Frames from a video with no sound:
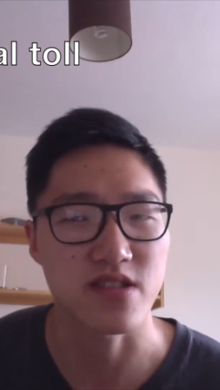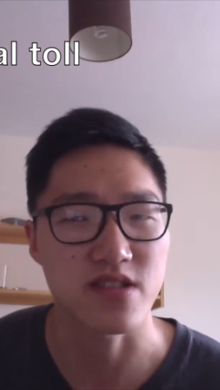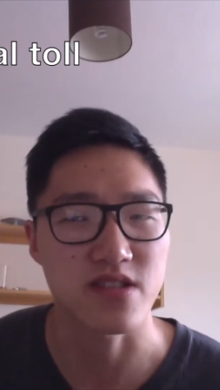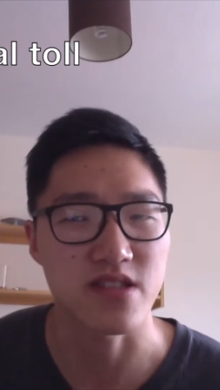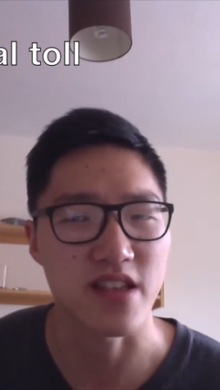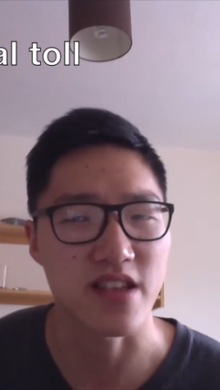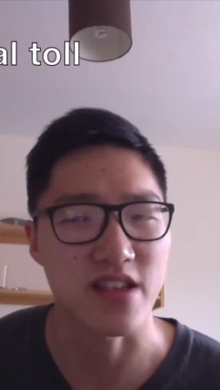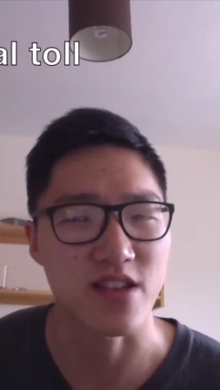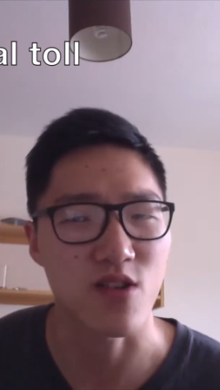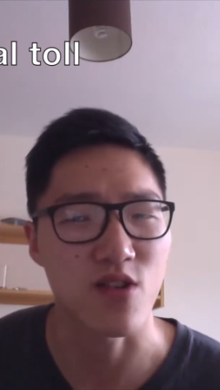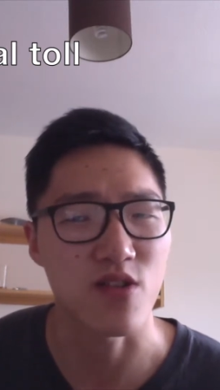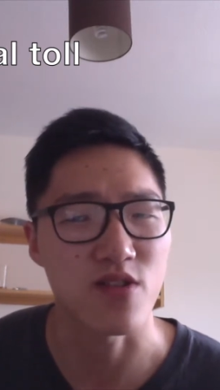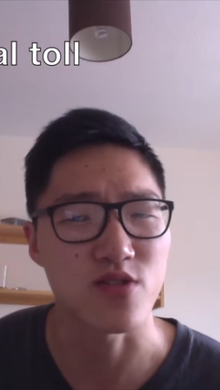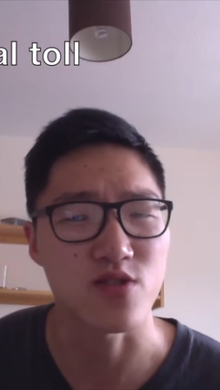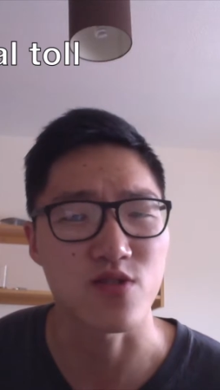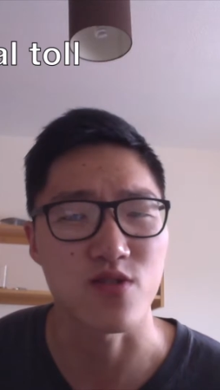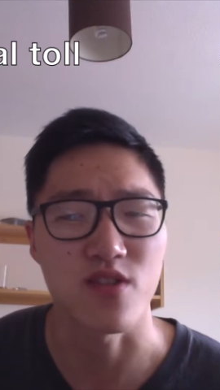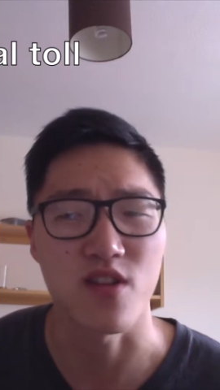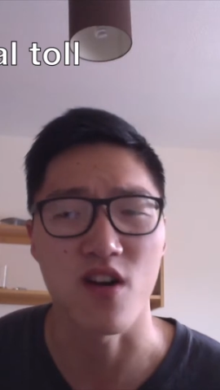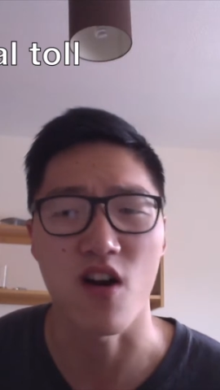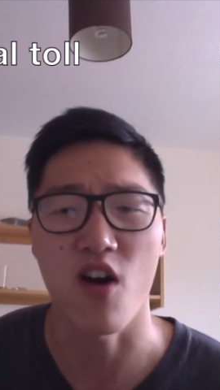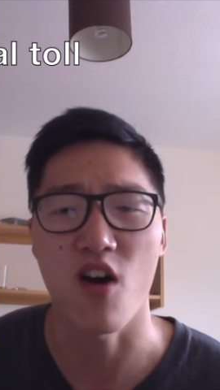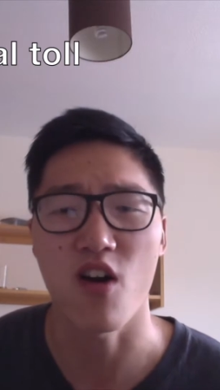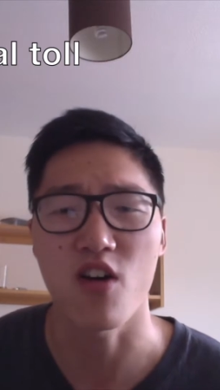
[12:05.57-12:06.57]
they got into
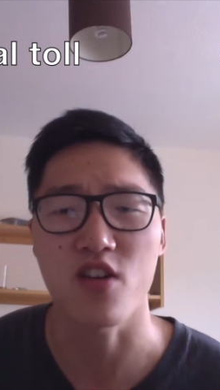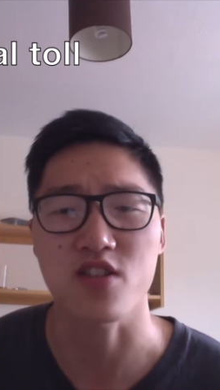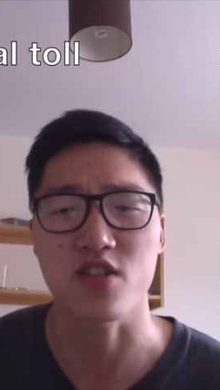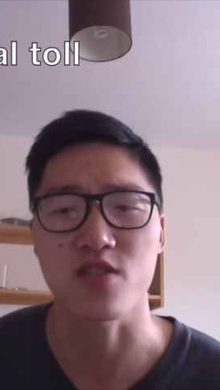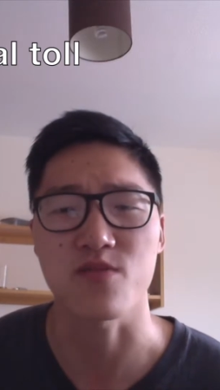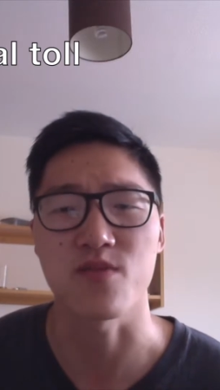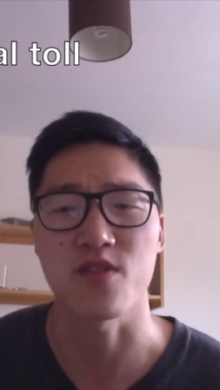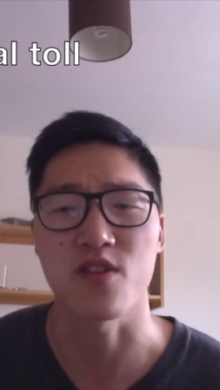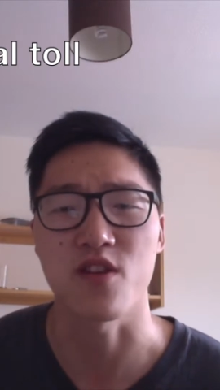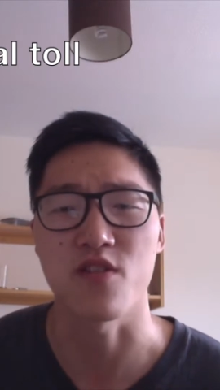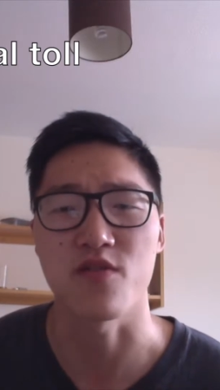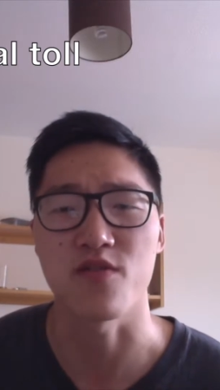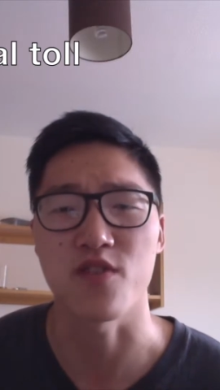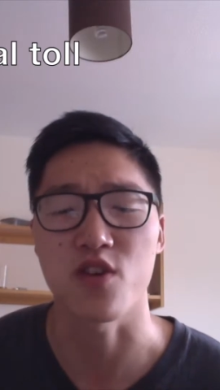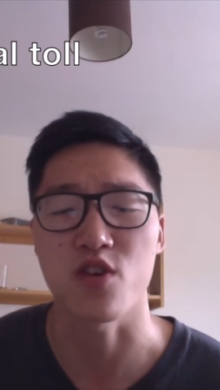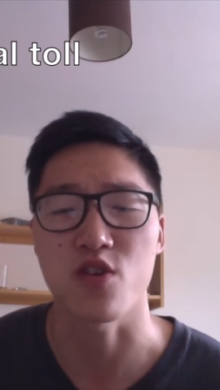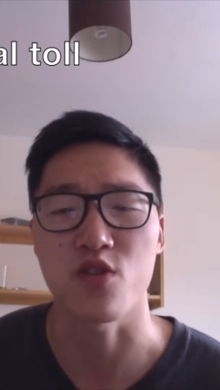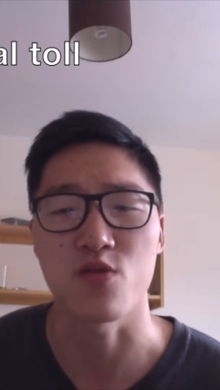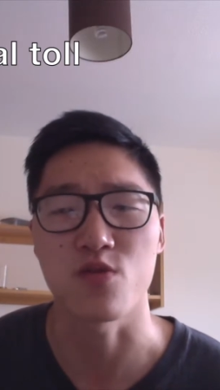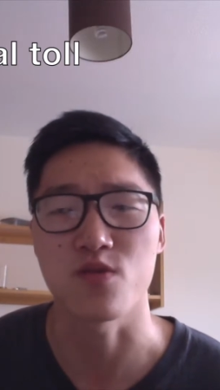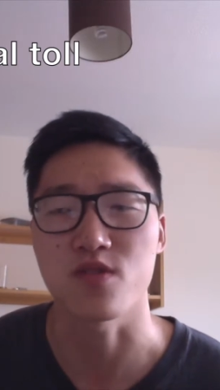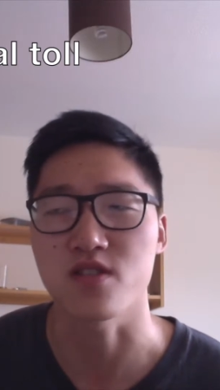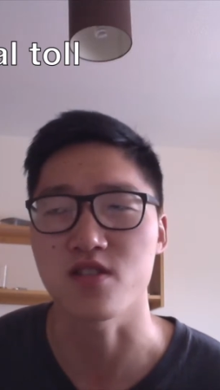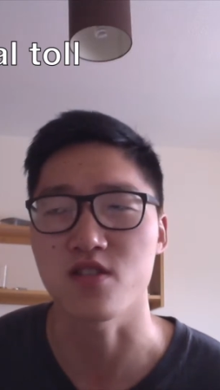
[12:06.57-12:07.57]
an argument over
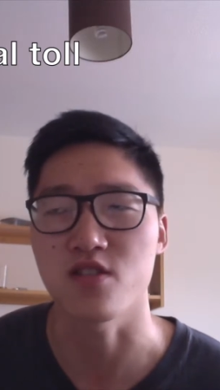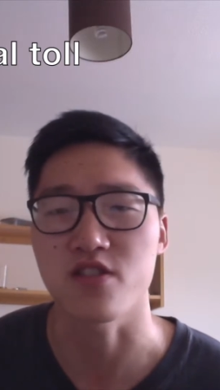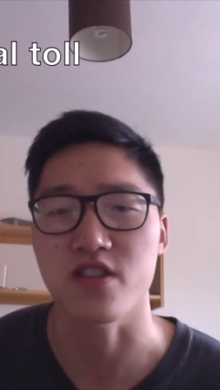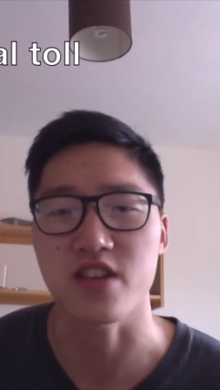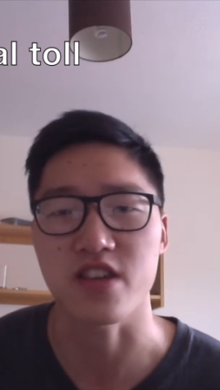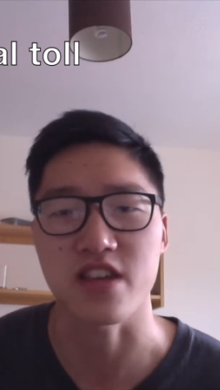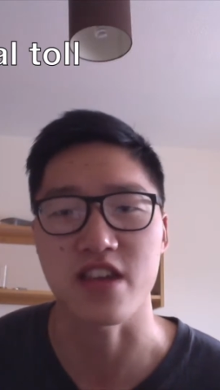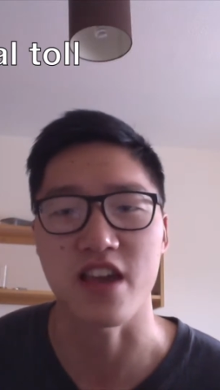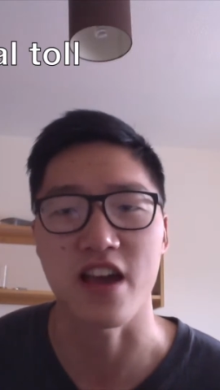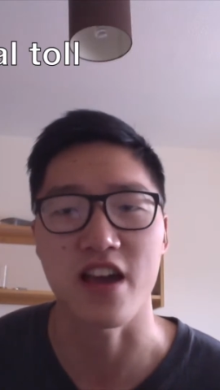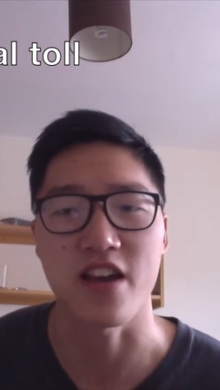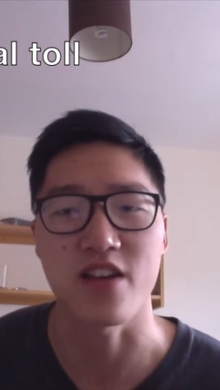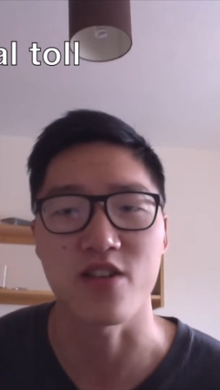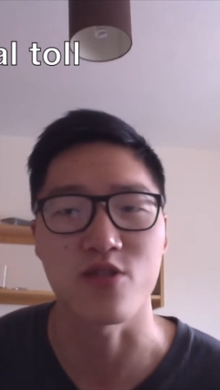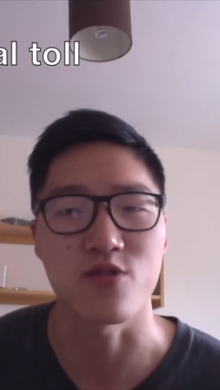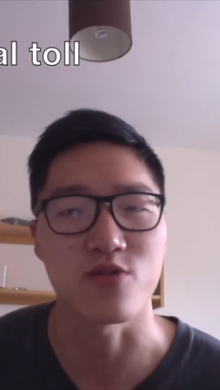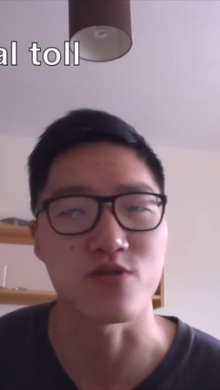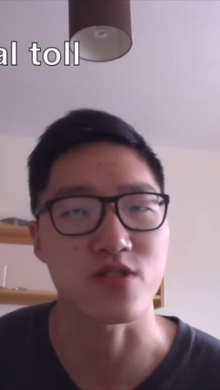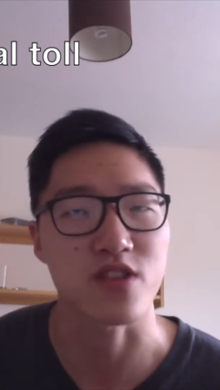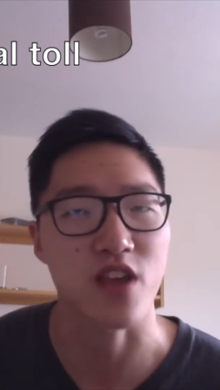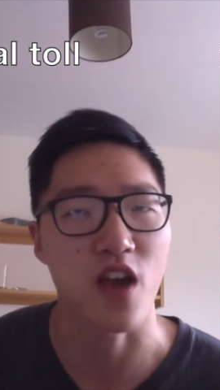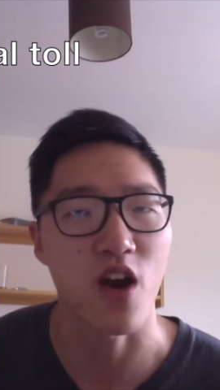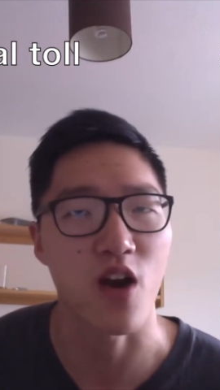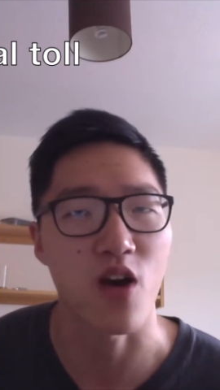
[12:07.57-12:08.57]
who was looking at
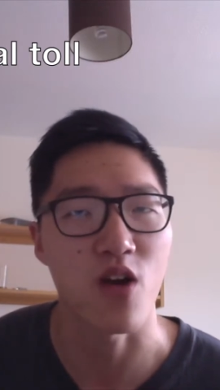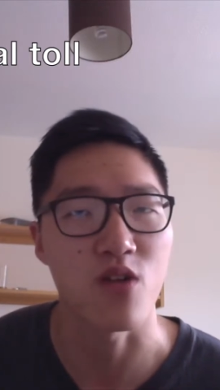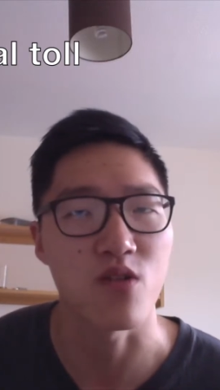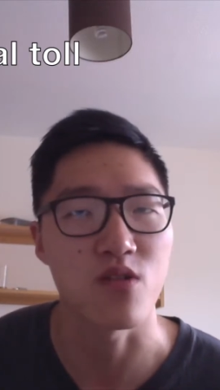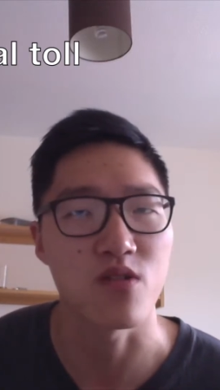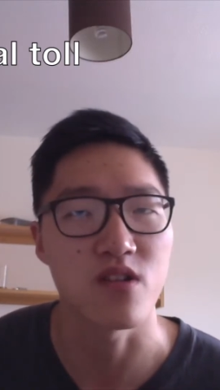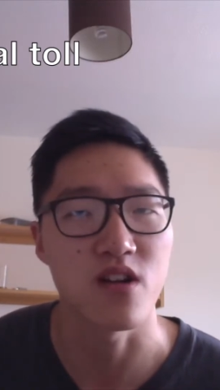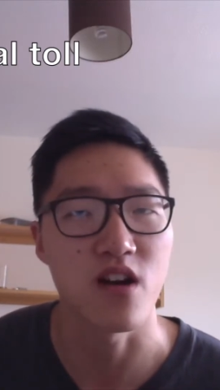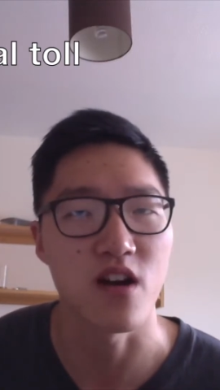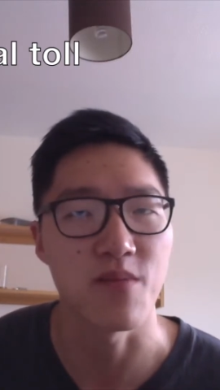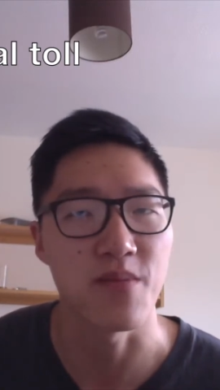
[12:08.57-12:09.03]
whose girl